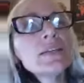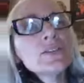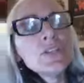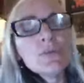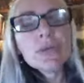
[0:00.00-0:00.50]

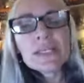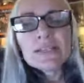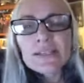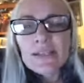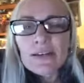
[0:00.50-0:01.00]
Do you
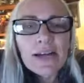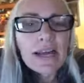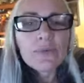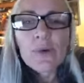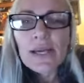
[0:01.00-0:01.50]
consider
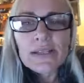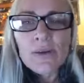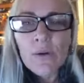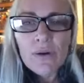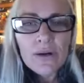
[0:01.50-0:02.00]
Anne Rice
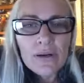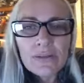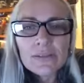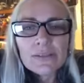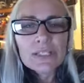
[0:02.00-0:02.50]
horror?
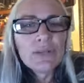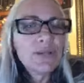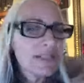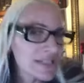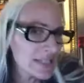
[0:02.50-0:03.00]
Do you
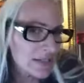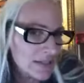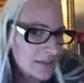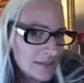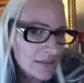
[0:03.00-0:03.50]

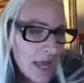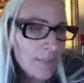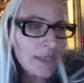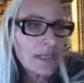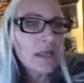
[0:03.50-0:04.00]
consider, I
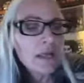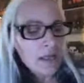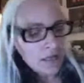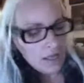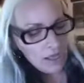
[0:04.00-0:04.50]
mean,
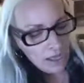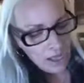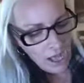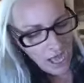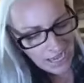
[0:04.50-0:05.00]

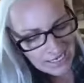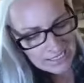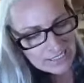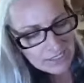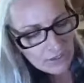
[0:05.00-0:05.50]
I
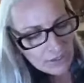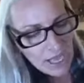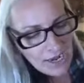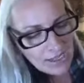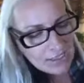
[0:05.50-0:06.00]
consider a
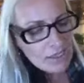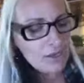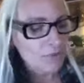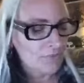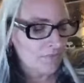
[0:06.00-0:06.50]
lot, you
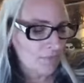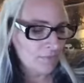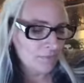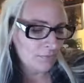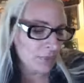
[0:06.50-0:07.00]
know,
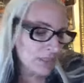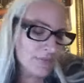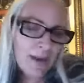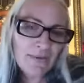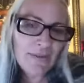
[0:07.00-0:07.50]
books
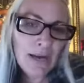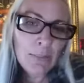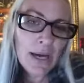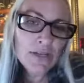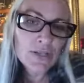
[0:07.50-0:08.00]
about
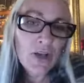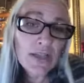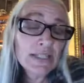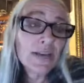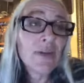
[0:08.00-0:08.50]
vampires and all
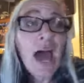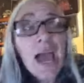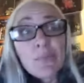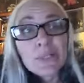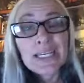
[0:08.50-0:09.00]
that stuff.
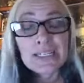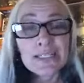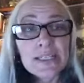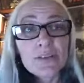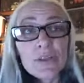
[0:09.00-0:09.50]
I would
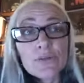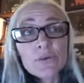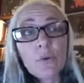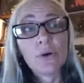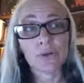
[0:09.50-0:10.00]
consider those
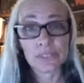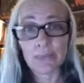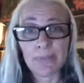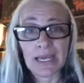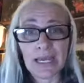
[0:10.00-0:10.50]
horror to
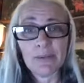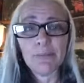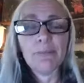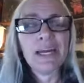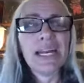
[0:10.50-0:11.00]
me,
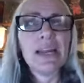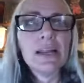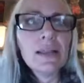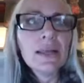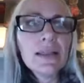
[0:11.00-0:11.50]
but
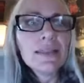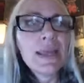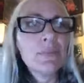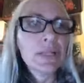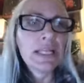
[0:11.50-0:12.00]

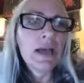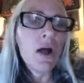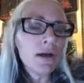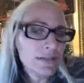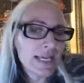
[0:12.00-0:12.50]
they really
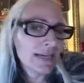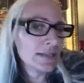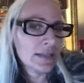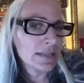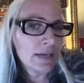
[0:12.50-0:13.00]
aren't
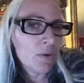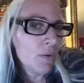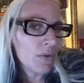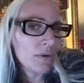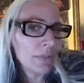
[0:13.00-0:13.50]
technically
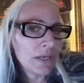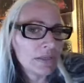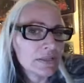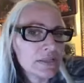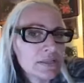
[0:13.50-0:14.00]
horror
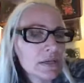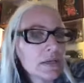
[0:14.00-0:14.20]
books.